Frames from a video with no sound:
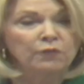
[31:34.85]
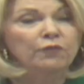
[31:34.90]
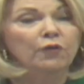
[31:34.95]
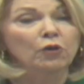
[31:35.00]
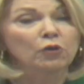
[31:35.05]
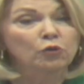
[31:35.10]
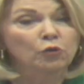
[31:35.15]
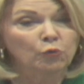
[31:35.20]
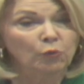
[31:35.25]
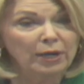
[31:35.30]

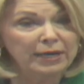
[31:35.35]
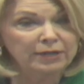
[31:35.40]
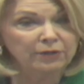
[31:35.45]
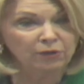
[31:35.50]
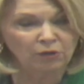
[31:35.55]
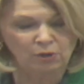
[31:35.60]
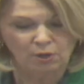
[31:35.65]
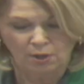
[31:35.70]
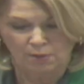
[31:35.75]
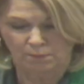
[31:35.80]
for
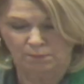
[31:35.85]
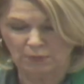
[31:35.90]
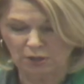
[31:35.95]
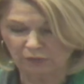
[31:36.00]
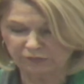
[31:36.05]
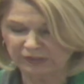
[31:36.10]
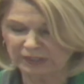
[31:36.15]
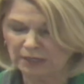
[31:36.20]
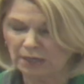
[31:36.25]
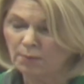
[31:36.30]
greater
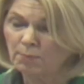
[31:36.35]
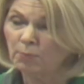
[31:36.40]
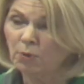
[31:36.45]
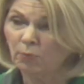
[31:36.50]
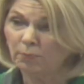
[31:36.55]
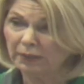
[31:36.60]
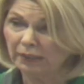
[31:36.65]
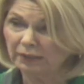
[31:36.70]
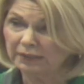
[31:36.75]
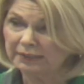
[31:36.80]
multi
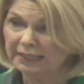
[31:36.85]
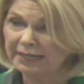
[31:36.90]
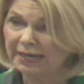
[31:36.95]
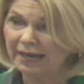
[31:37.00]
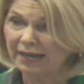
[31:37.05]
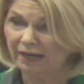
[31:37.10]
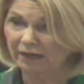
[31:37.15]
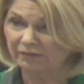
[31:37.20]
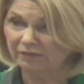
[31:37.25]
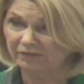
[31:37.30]
mobility
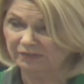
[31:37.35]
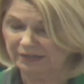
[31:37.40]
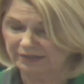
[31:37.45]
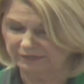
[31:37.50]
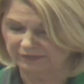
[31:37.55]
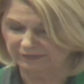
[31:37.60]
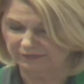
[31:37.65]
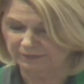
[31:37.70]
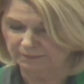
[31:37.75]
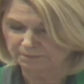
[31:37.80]

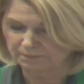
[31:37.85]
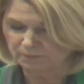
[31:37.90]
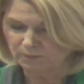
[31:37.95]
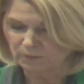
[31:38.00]
access.